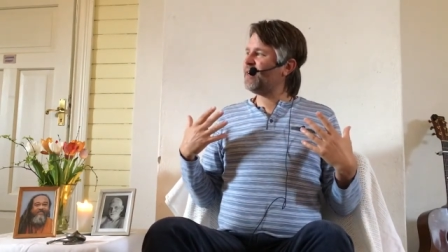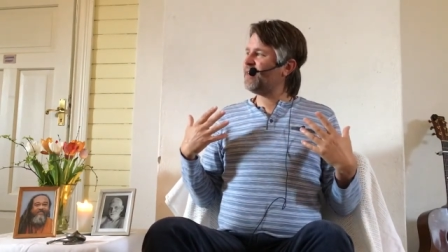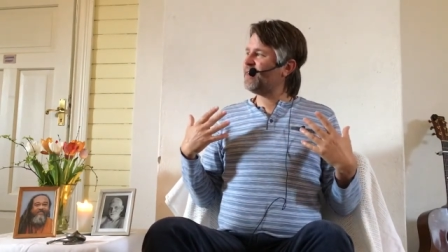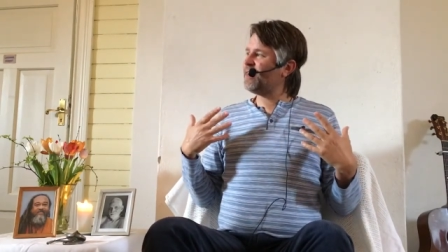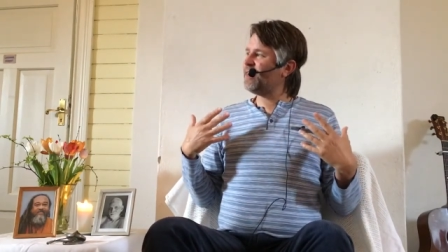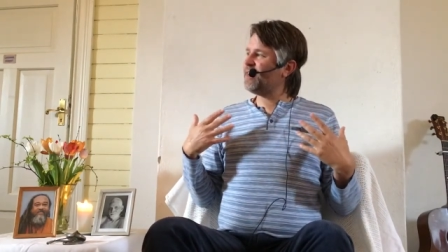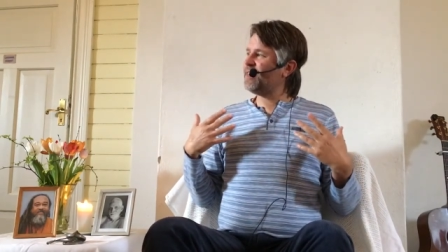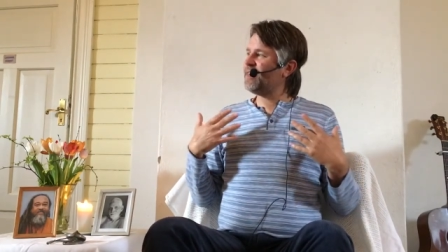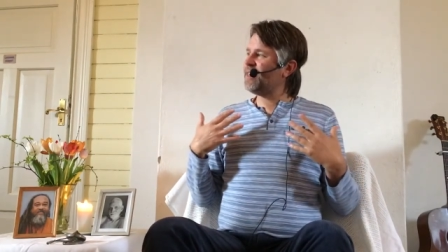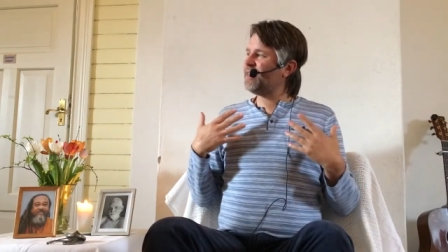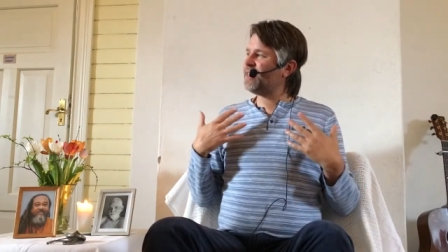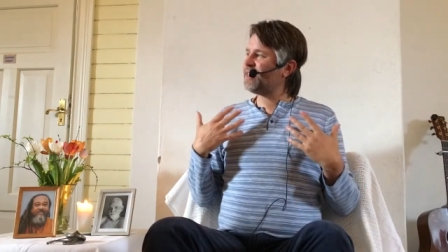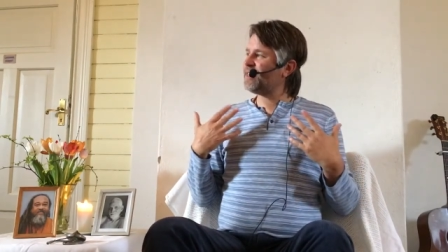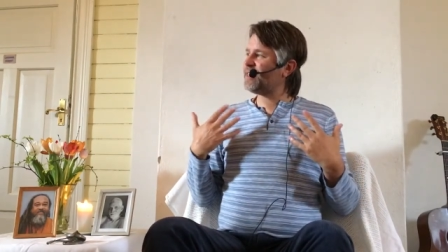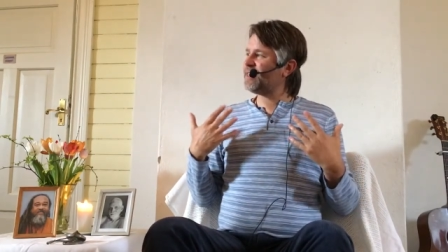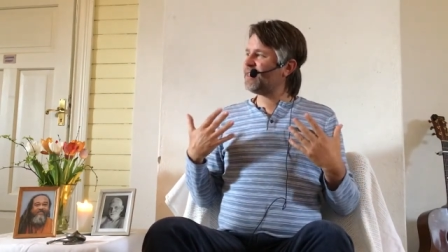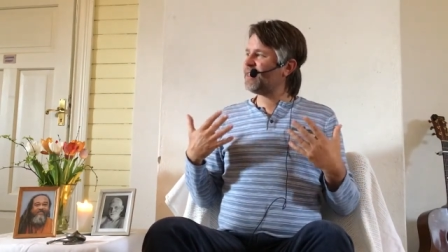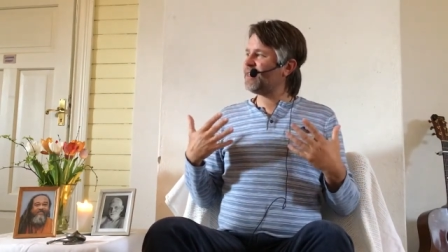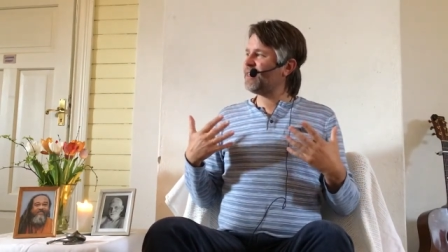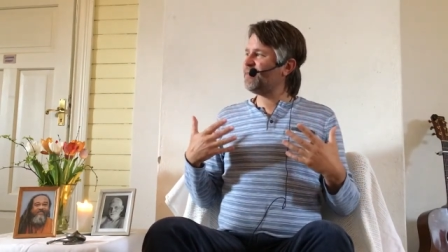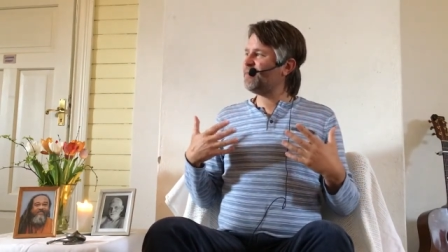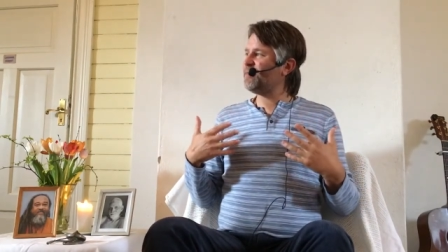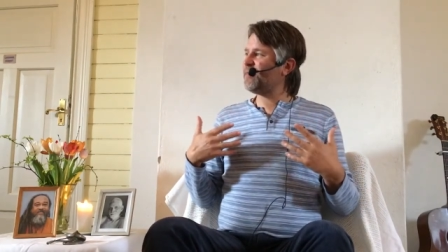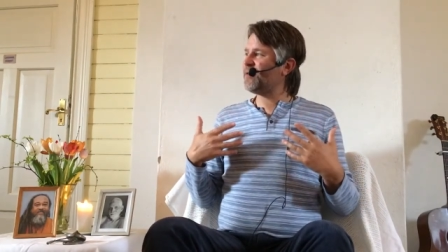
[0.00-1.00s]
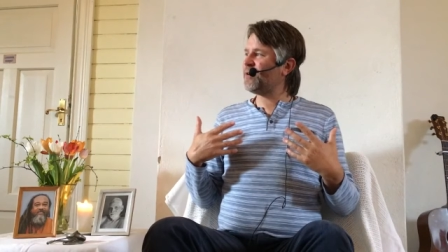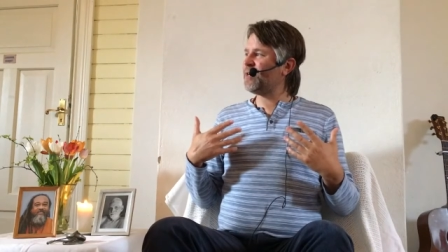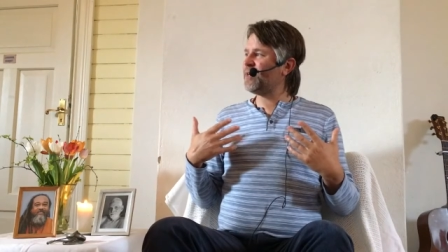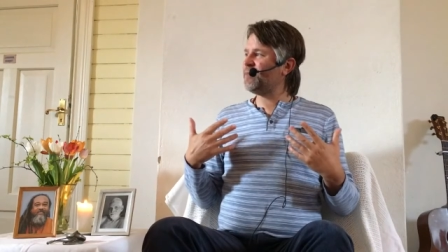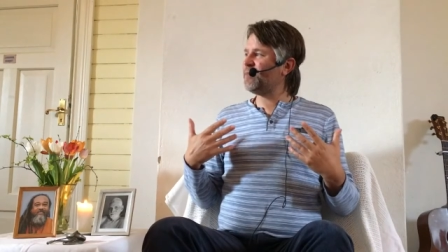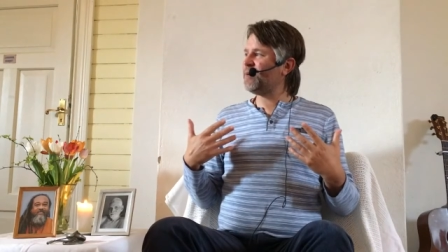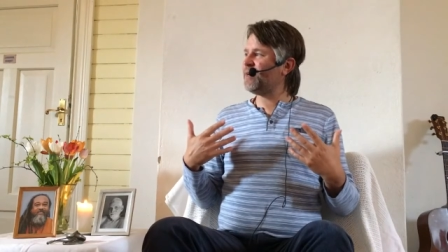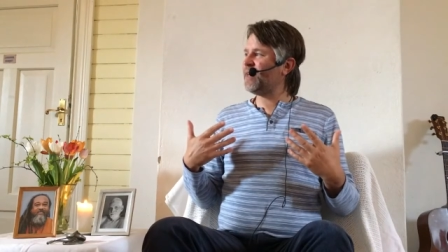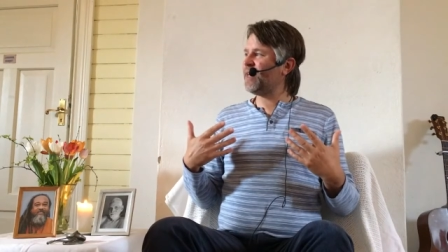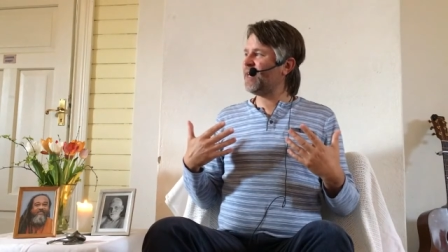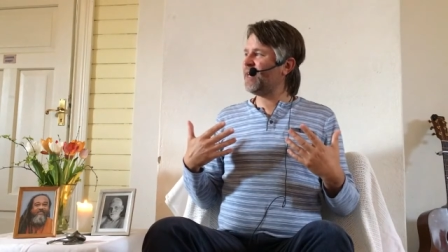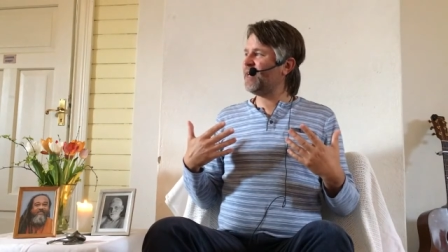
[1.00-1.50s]
that this
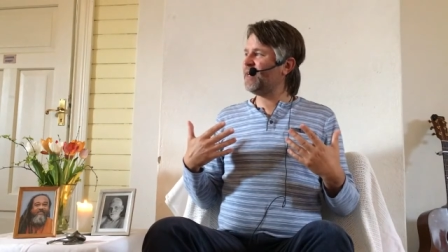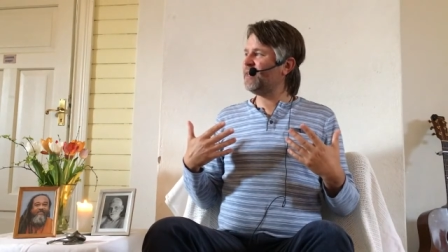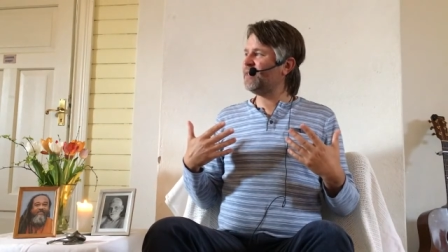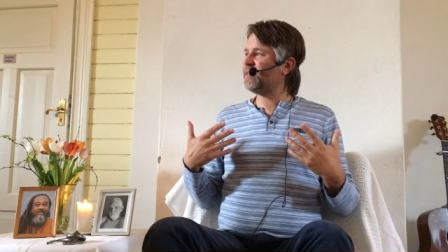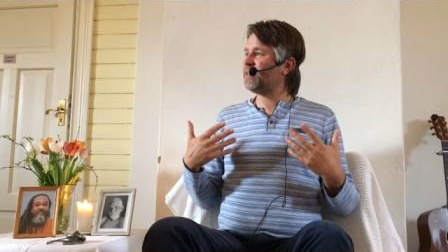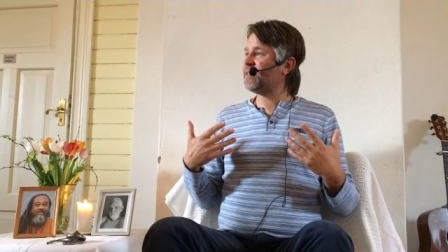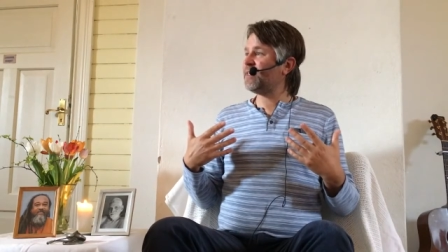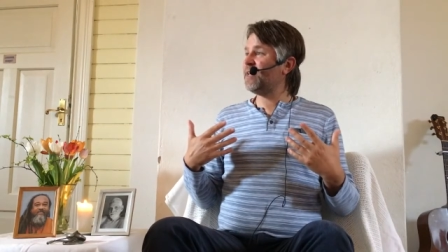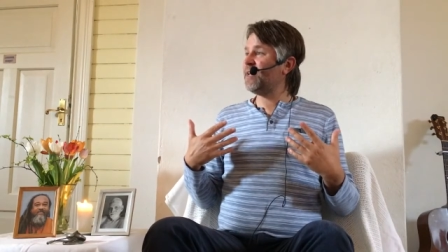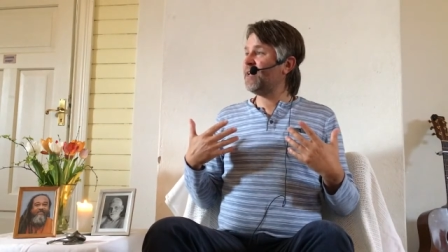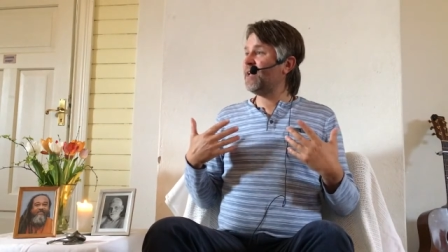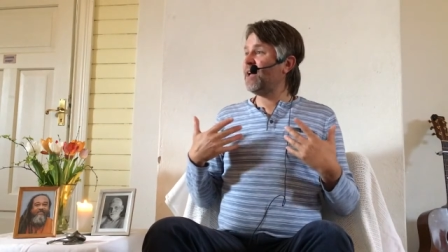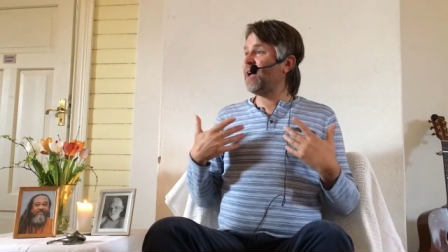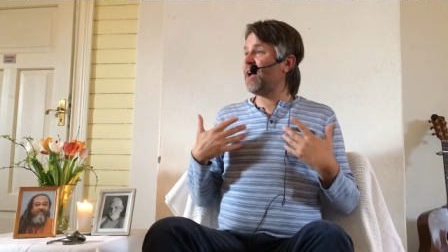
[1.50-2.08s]
embodiment is.